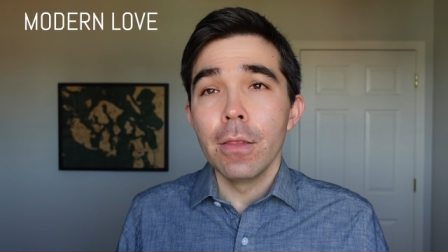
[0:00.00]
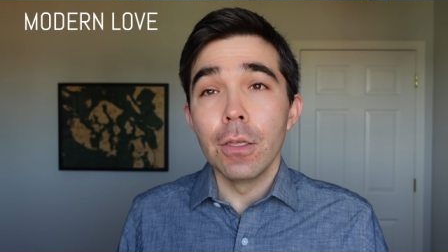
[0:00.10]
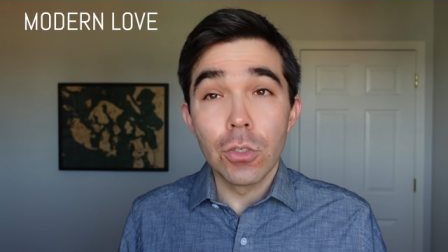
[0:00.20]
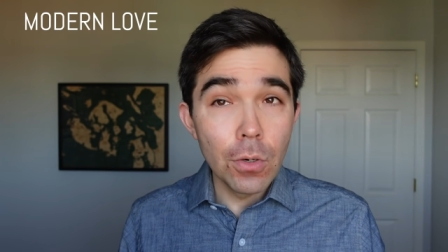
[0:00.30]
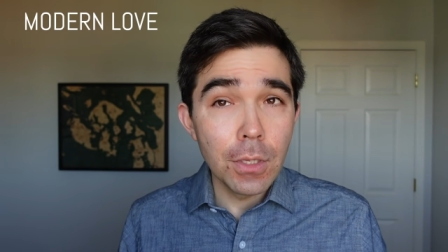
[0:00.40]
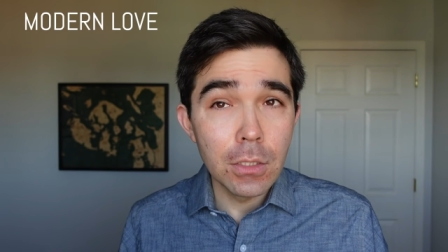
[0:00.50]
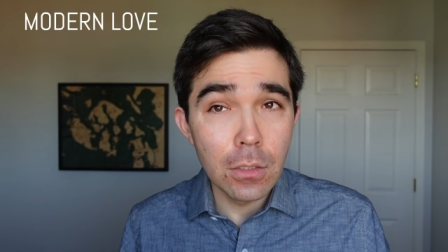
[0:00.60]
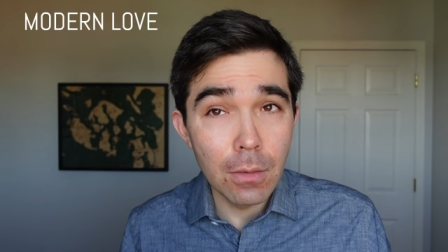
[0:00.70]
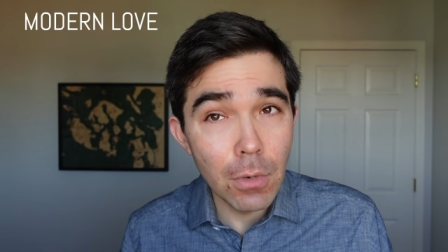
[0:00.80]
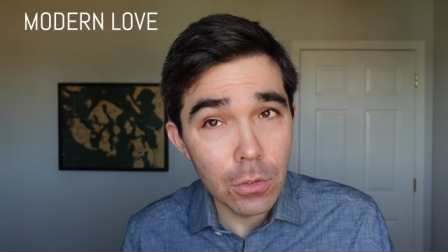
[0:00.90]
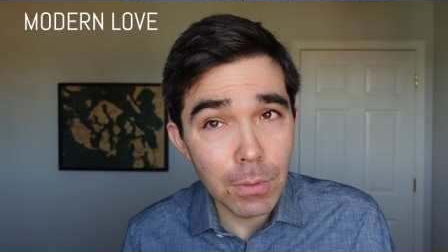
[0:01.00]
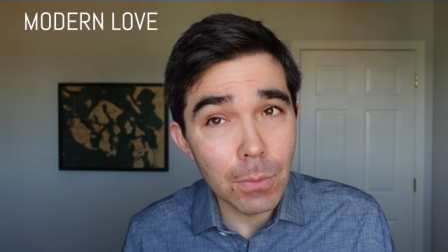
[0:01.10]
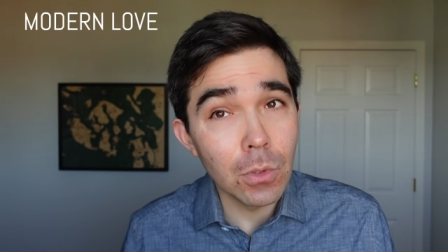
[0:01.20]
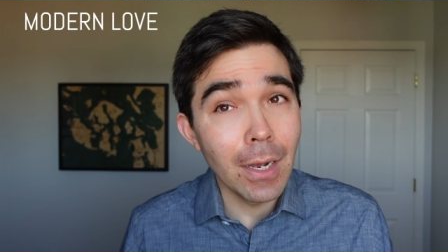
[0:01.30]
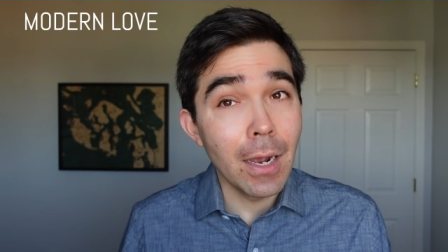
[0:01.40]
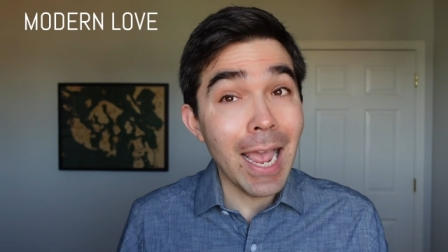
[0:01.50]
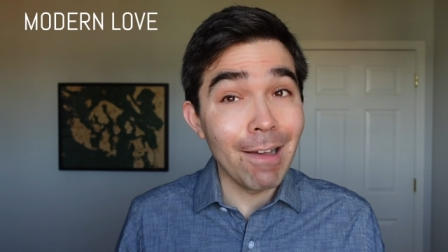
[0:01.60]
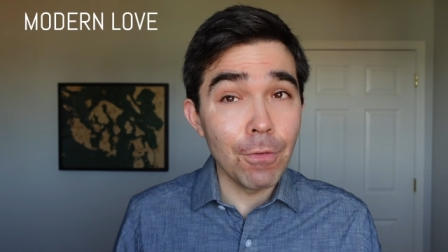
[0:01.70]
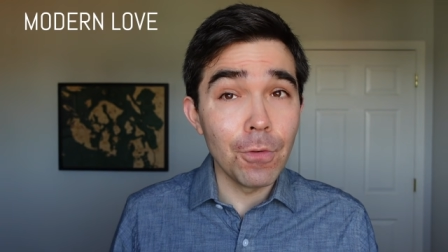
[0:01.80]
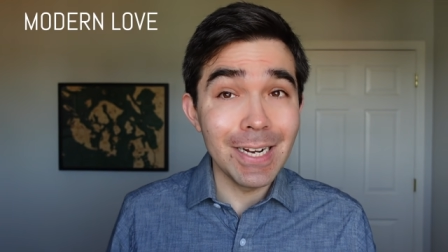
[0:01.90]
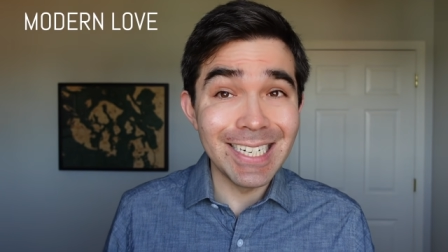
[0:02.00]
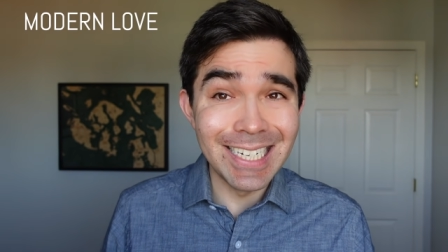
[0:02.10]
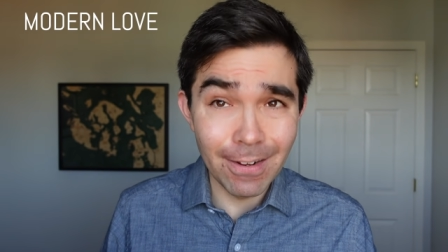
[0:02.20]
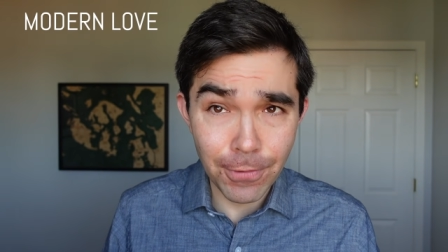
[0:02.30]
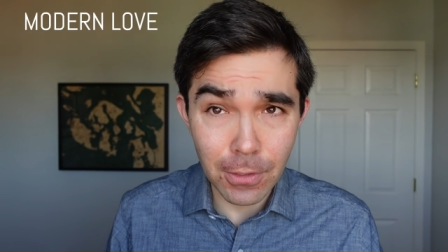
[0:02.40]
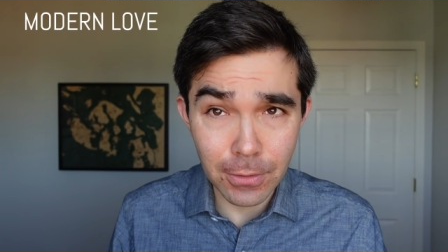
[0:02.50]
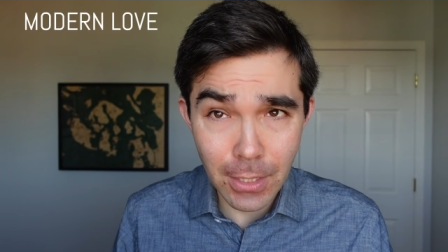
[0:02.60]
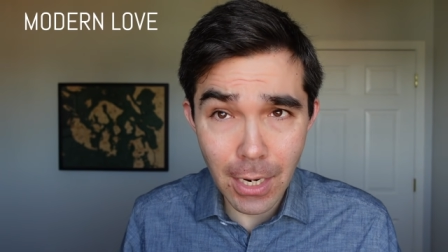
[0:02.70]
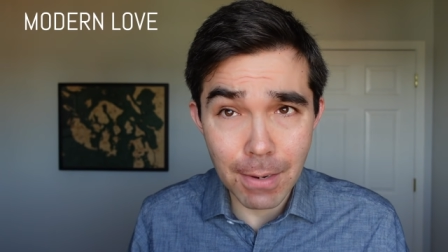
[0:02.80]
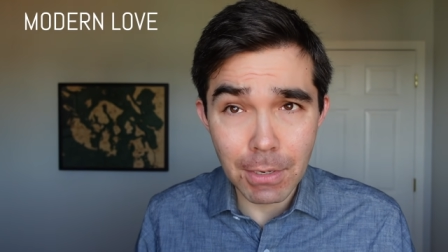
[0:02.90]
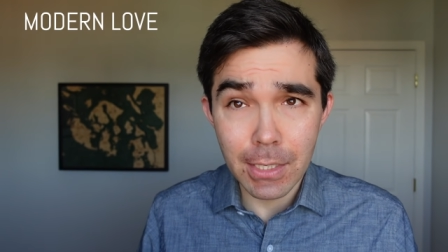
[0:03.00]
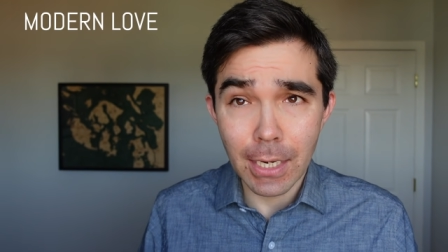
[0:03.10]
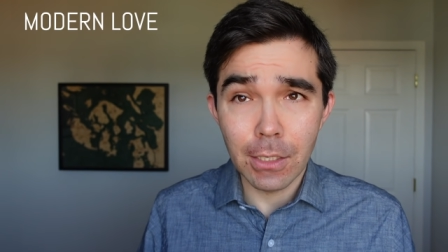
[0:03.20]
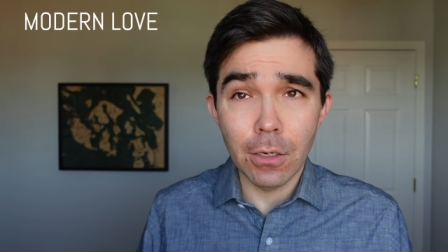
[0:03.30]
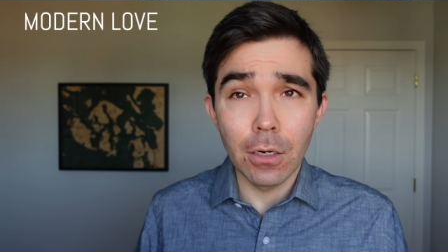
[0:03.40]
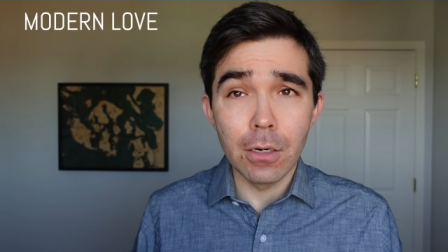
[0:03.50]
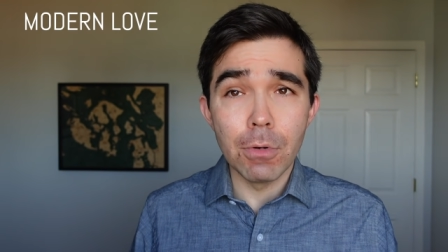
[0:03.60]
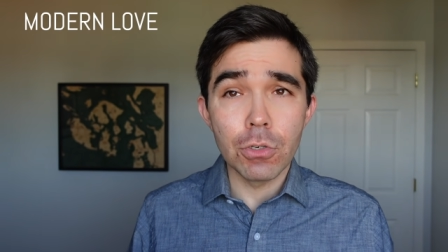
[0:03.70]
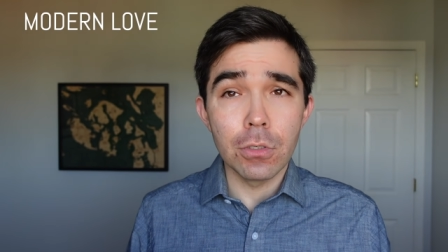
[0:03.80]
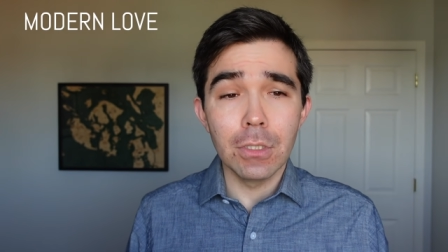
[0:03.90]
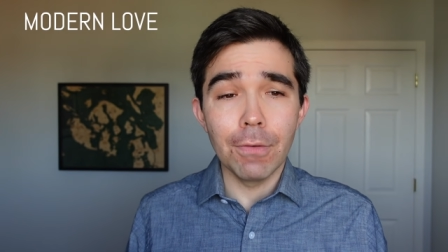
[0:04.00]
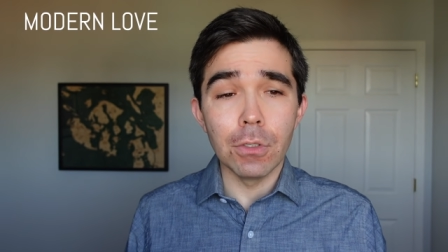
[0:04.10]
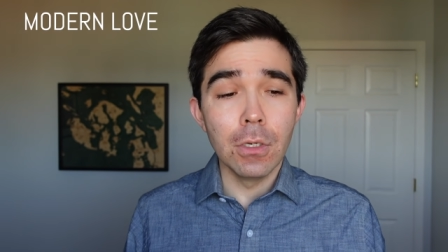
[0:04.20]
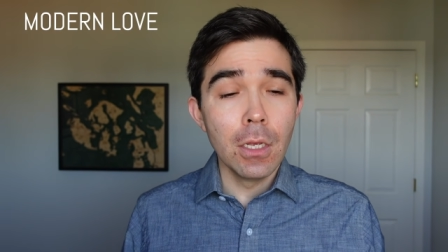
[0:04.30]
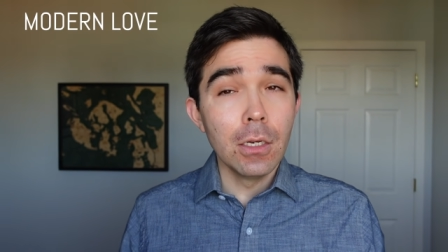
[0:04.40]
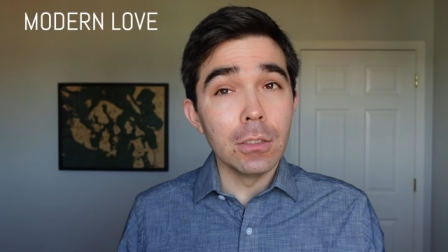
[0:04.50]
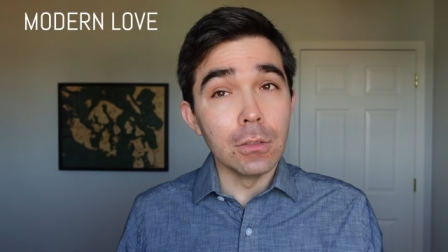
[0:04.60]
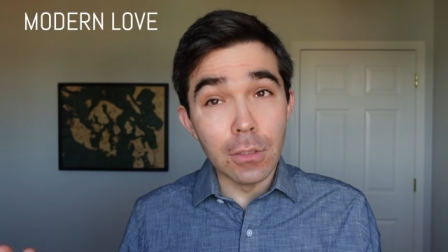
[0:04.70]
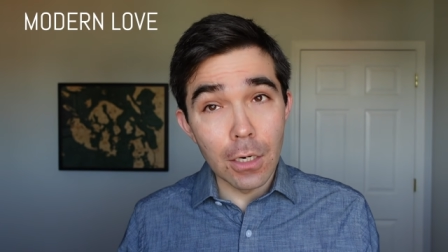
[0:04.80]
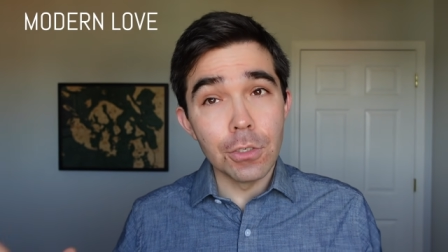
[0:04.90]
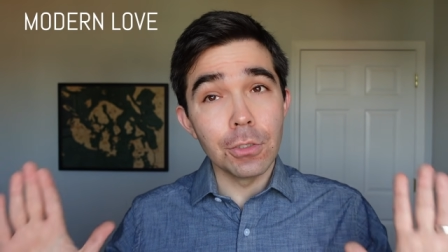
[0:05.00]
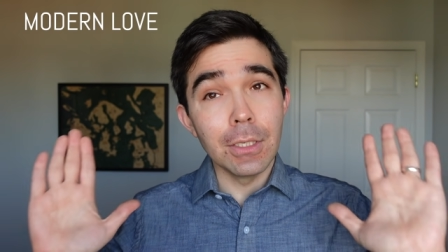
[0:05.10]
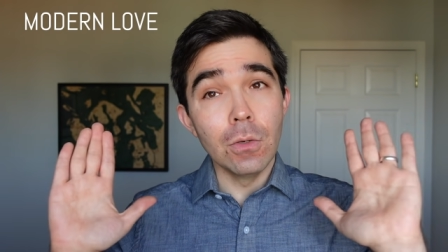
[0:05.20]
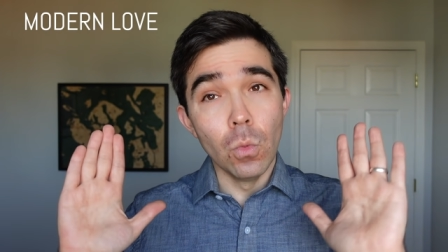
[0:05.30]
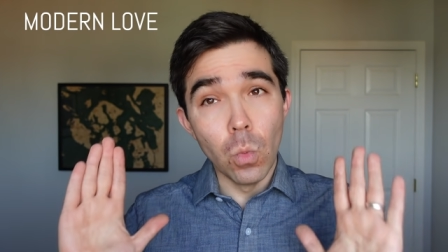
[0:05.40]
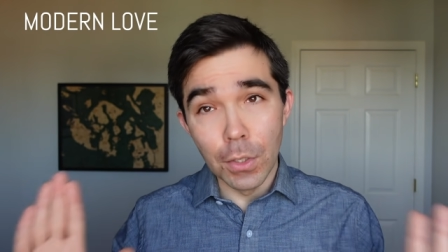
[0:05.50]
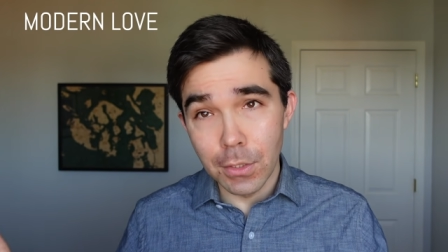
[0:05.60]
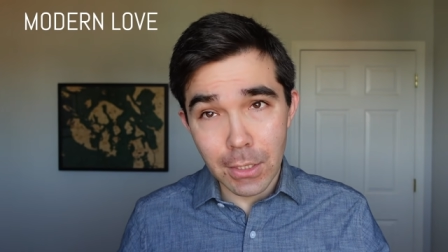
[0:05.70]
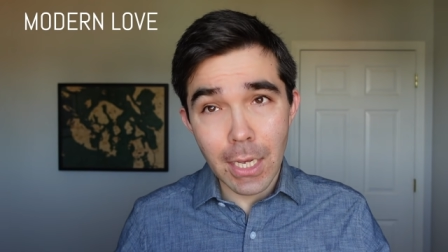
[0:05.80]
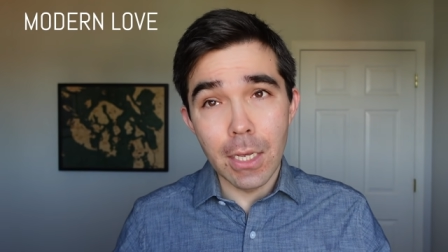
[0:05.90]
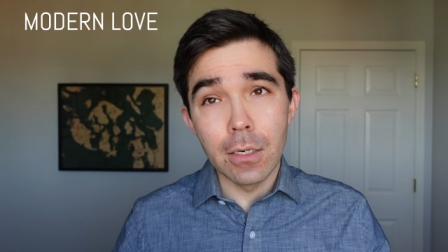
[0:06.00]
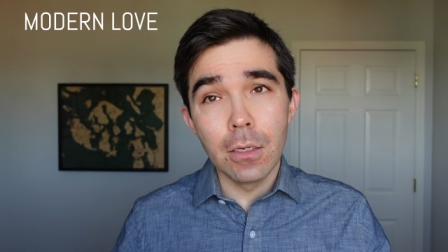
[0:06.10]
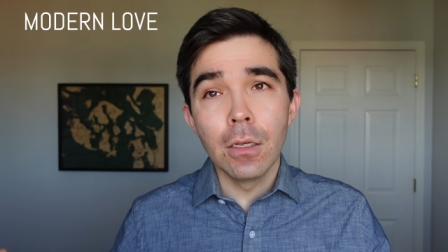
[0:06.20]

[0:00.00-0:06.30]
The truth is, is that most people have a very difficult time connecting on an emotional level largely, once again,